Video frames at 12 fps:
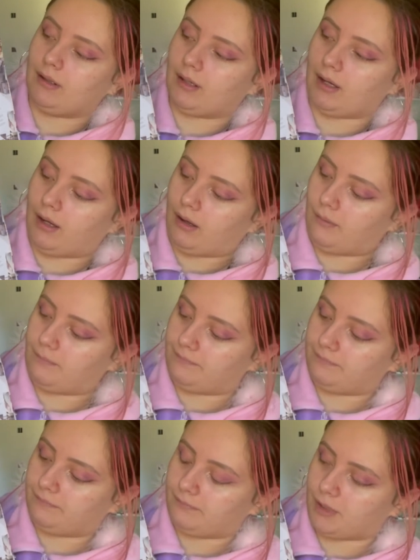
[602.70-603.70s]

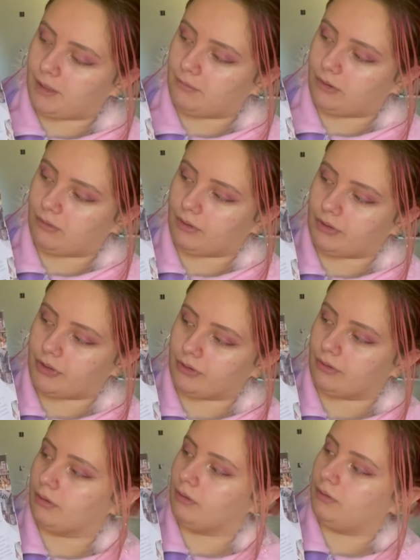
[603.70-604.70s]
I'm not quite
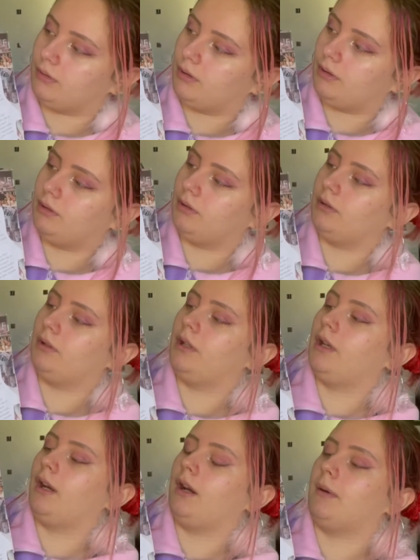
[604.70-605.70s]
sure.
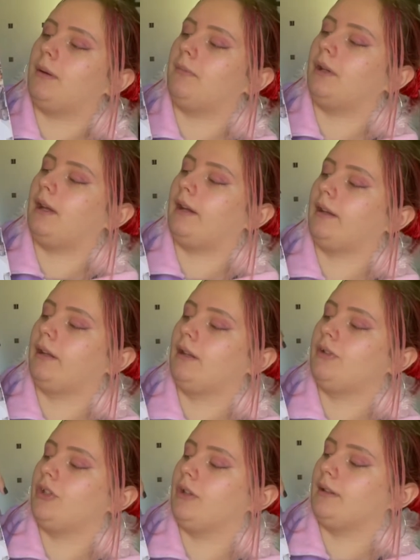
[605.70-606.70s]
I remember
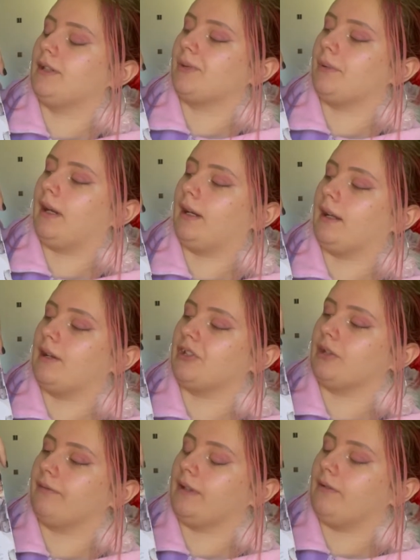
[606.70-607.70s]
like doing this when I got
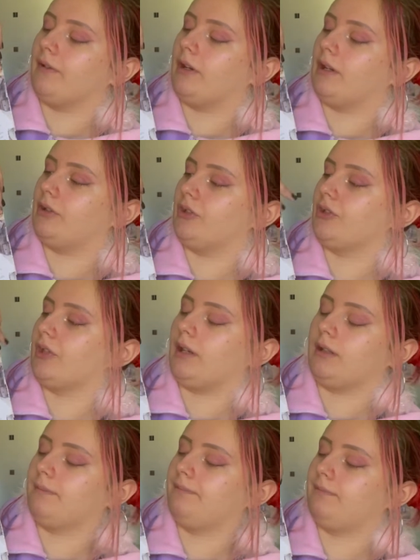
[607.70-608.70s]
into the fever and just
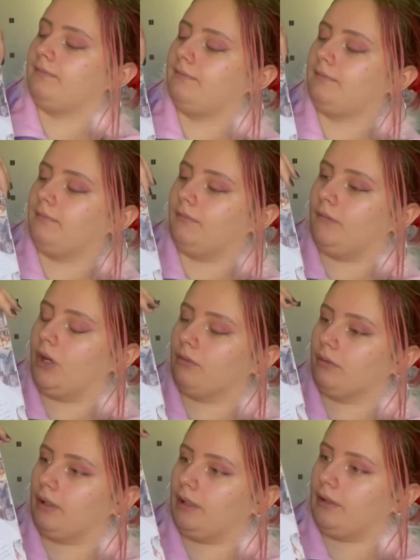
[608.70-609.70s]
like not
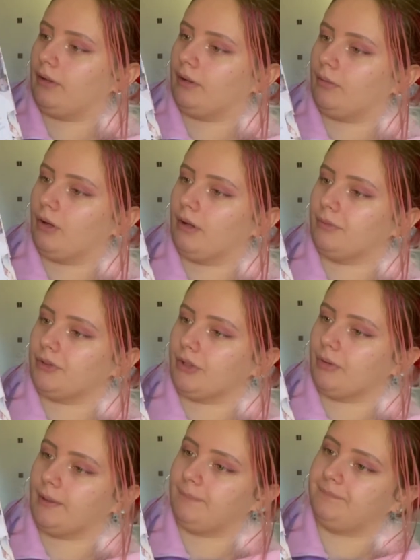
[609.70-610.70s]
really knowing what I was
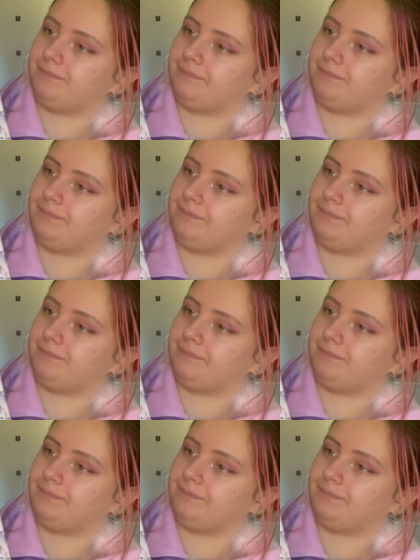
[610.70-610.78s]
doing.